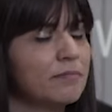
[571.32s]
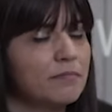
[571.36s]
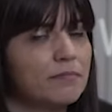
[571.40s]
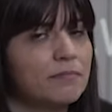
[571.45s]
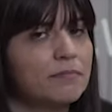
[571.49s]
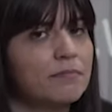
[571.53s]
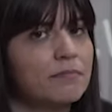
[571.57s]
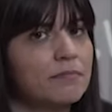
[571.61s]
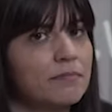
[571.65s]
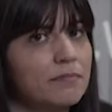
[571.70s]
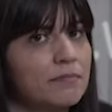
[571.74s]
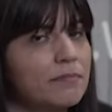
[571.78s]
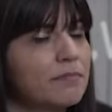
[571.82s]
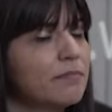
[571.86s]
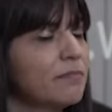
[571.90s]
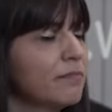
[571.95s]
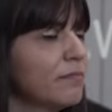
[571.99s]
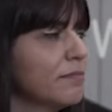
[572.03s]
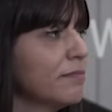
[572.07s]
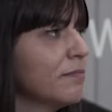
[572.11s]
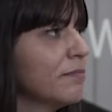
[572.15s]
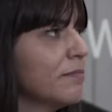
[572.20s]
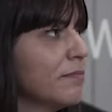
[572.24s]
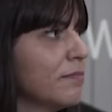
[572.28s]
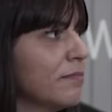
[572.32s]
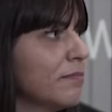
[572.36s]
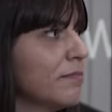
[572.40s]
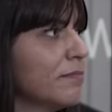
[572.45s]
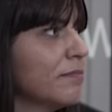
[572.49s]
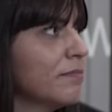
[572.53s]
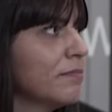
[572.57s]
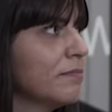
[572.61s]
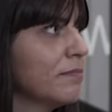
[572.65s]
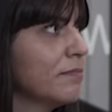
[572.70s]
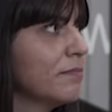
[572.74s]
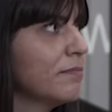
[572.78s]

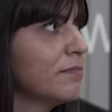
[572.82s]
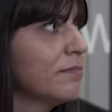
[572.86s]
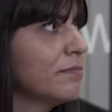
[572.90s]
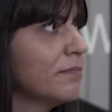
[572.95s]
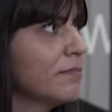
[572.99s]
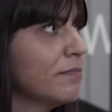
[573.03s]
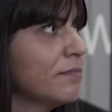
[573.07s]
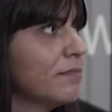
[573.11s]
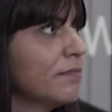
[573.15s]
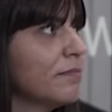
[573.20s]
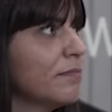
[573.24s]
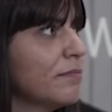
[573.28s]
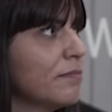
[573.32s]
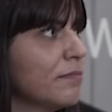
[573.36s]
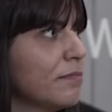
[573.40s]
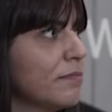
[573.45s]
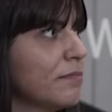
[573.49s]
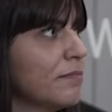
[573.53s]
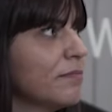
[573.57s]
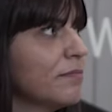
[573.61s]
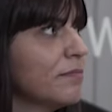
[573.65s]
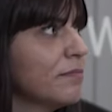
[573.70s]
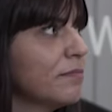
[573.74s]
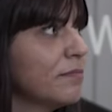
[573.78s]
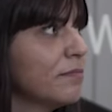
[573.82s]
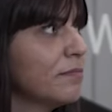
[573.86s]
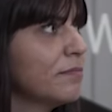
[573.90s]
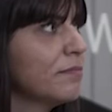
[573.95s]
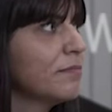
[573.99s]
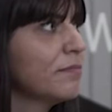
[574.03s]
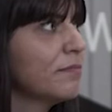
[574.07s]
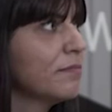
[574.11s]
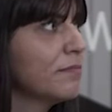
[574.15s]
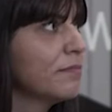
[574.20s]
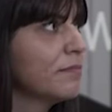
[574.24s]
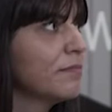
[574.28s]

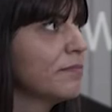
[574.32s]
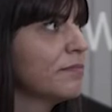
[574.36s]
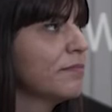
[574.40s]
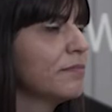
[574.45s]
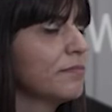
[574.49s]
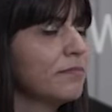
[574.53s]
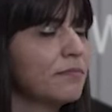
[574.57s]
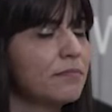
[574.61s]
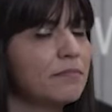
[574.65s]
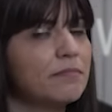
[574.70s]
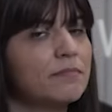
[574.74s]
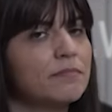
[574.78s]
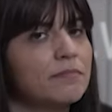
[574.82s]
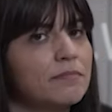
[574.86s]
The person shown says nothing.